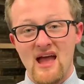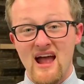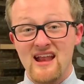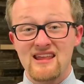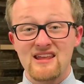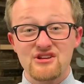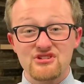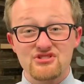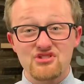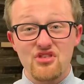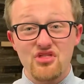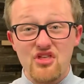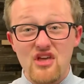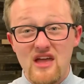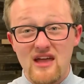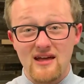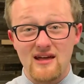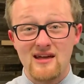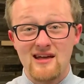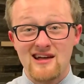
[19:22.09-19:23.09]
And here's the
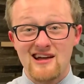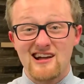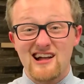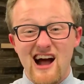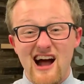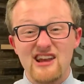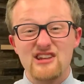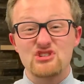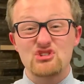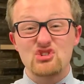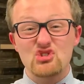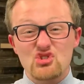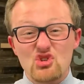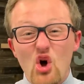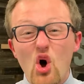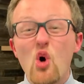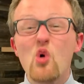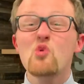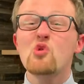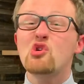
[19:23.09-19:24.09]
thing God is
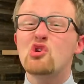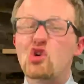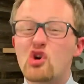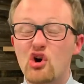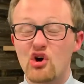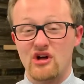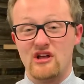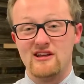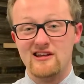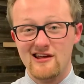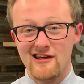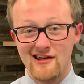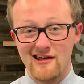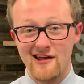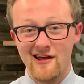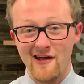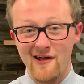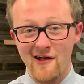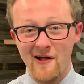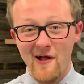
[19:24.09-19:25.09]
so good
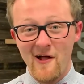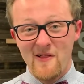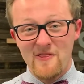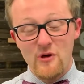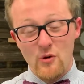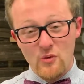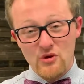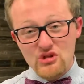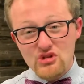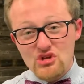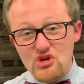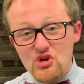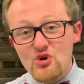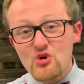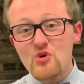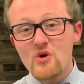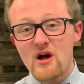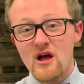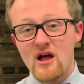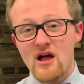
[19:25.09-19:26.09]
that when
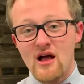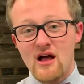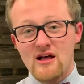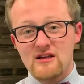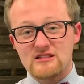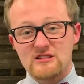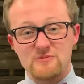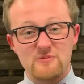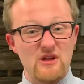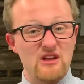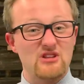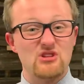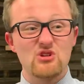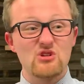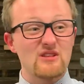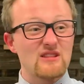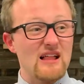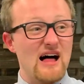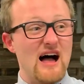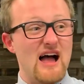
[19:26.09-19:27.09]
you spend
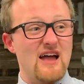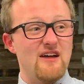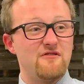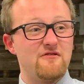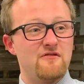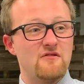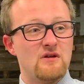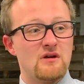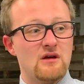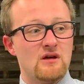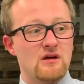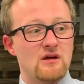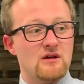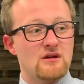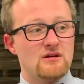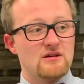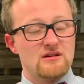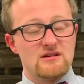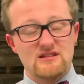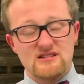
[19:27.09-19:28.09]
your life
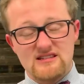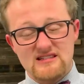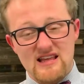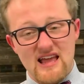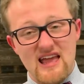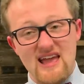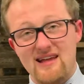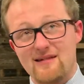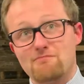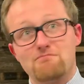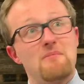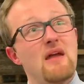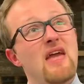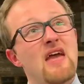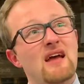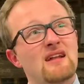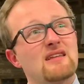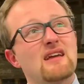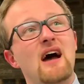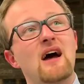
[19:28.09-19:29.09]
saying,
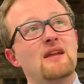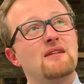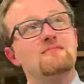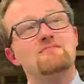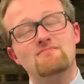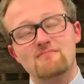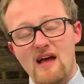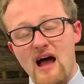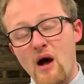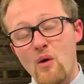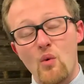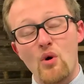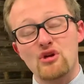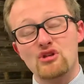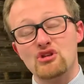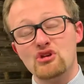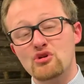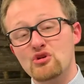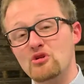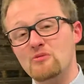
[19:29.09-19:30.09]
Man, God, I
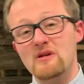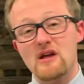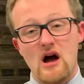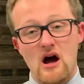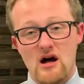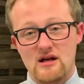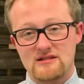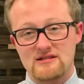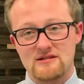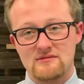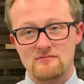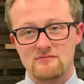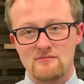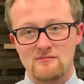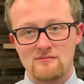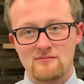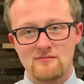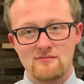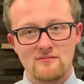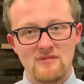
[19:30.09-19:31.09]
want you to be awesome,
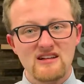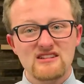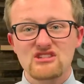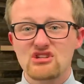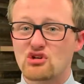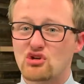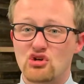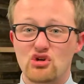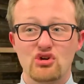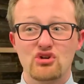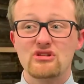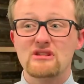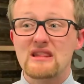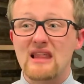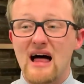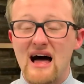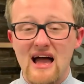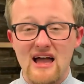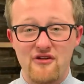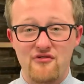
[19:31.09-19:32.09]
that's a good
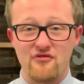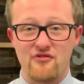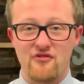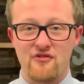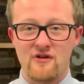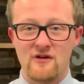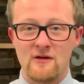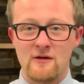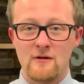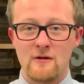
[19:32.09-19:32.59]
life.